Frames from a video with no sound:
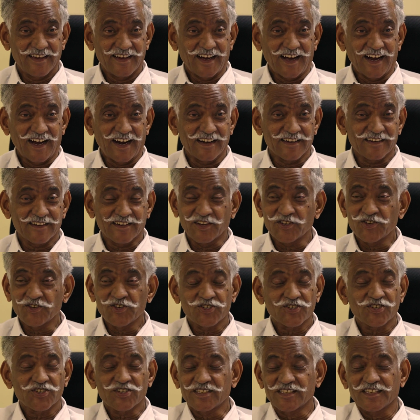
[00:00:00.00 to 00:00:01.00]
And you
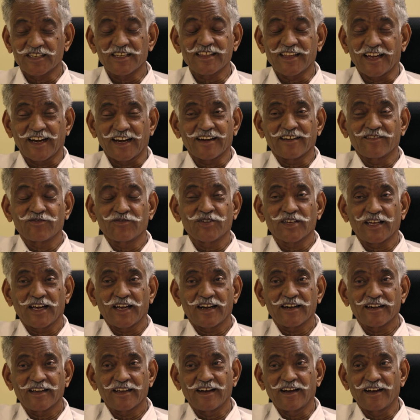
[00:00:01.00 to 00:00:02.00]
should see that. We
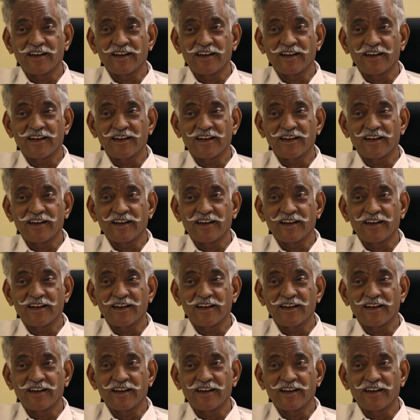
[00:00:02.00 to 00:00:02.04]
had,